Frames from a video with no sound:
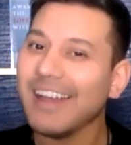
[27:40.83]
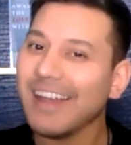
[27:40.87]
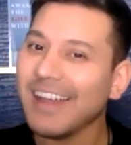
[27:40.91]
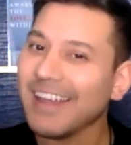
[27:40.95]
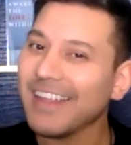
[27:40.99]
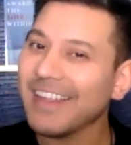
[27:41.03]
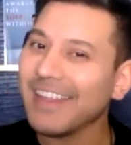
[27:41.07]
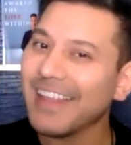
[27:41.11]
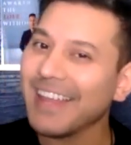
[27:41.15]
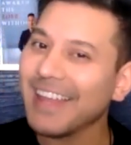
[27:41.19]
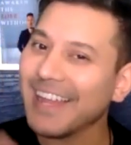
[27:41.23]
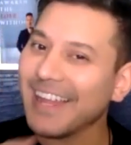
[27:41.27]

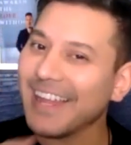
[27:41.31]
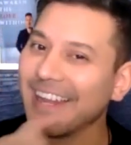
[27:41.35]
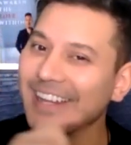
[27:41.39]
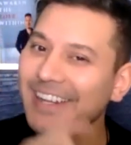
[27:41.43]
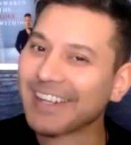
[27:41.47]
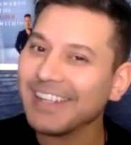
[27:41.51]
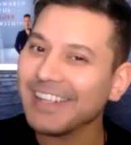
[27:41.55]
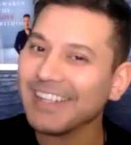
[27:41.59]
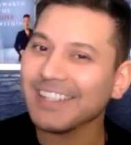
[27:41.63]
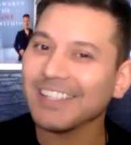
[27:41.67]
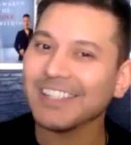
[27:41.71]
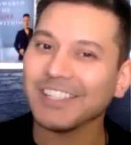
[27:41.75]
And
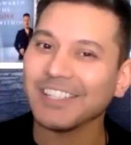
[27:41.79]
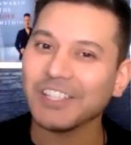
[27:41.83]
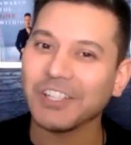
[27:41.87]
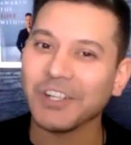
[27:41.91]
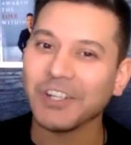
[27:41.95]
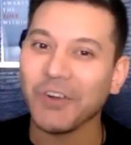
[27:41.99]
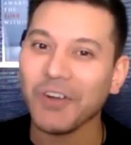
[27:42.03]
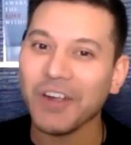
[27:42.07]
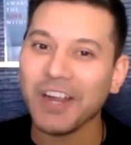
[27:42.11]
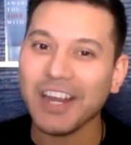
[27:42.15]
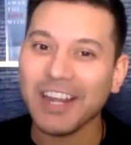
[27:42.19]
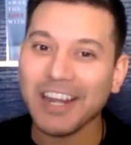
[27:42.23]
then
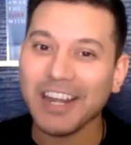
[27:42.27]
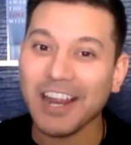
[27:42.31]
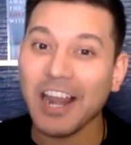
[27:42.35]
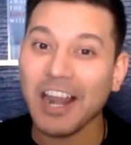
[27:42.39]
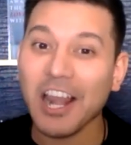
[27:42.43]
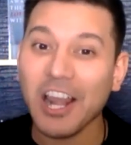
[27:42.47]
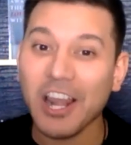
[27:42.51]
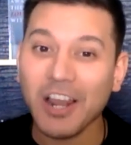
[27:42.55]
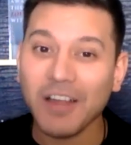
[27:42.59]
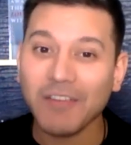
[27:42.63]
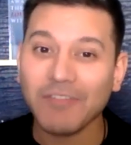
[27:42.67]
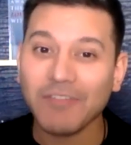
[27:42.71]
you're in a
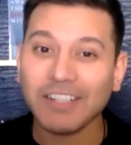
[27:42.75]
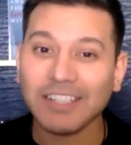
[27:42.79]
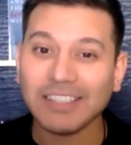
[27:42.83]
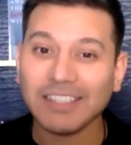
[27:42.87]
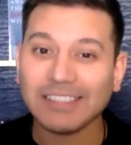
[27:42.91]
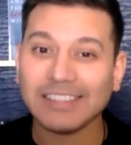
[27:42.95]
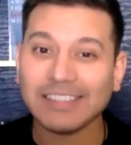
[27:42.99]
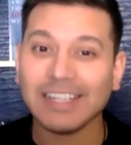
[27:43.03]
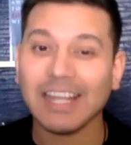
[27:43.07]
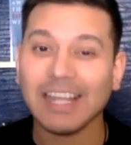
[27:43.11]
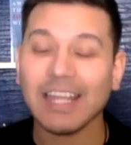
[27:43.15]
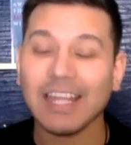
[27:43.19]
loving
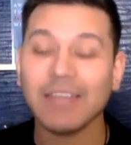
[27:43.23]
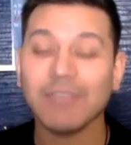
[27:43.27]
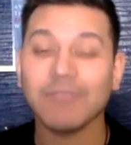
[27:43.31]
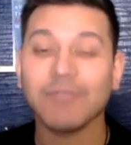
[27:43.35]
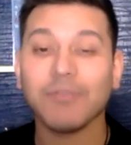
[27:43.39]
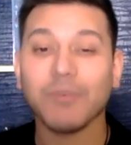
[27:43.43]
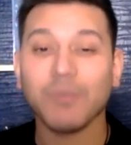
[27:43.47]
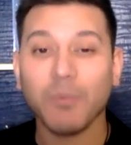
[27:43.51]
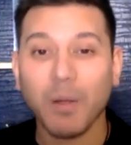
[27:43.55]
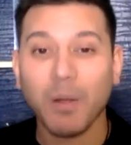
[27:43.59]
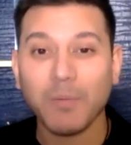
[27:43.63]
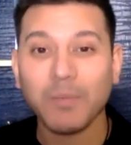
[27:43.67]

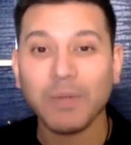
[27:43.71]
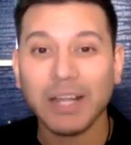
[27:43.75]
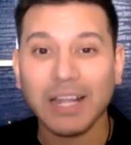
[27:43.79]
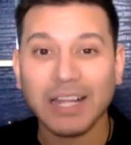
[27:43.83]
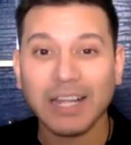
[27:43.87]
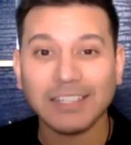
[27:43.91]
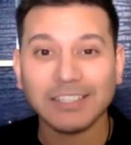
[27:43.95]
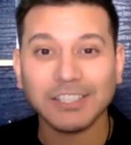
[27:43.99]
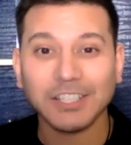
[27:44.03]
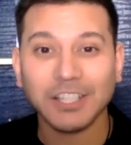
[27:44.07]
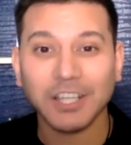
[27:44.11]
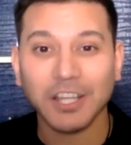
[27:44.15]
state for when we
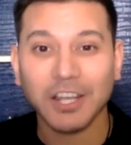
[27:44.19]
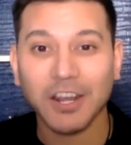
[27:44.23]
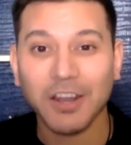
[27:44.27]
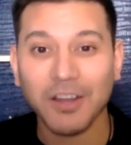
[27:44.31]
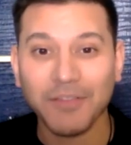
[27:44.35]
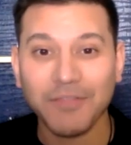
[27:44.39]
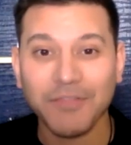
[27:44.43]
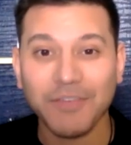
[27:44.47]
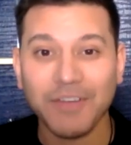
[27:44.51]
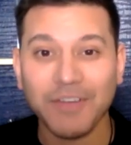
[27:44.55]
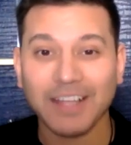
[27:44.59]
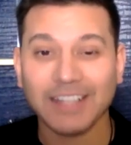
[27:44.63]
get to the
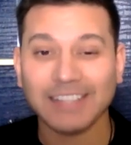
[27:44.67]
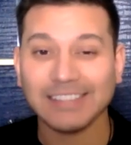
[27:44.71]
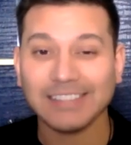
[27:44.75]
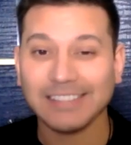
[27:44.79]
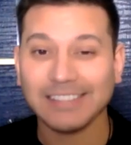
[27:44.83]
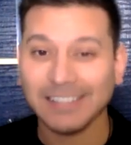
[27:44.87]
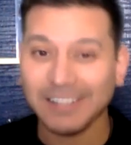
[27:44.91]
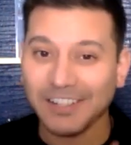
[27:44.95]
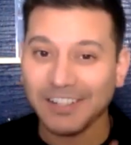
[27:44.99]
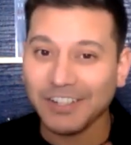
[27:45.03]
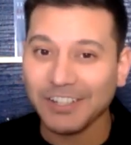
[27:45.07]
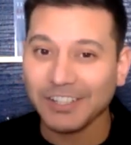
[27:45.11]
Love
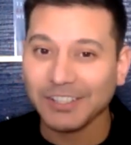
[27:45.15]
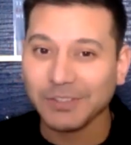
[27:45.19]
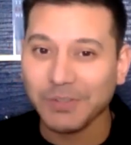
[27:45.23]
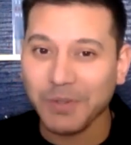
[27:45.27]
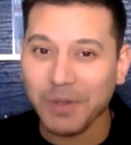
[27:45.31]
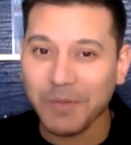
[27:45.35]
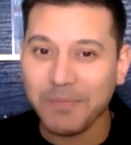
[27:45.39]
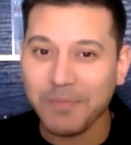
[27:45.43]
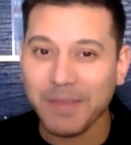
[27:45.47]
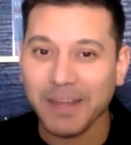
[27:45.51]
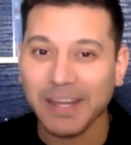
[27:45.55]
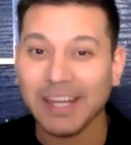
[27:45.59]
Fest. Who's
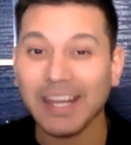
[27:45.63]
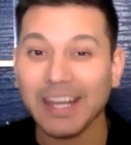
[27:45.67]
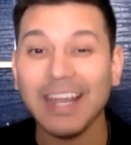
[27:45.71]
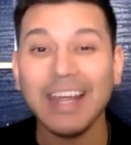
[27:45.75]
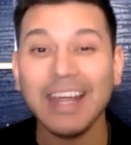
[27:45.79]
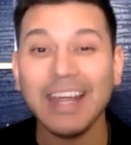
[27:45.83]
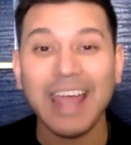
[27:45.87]
with me?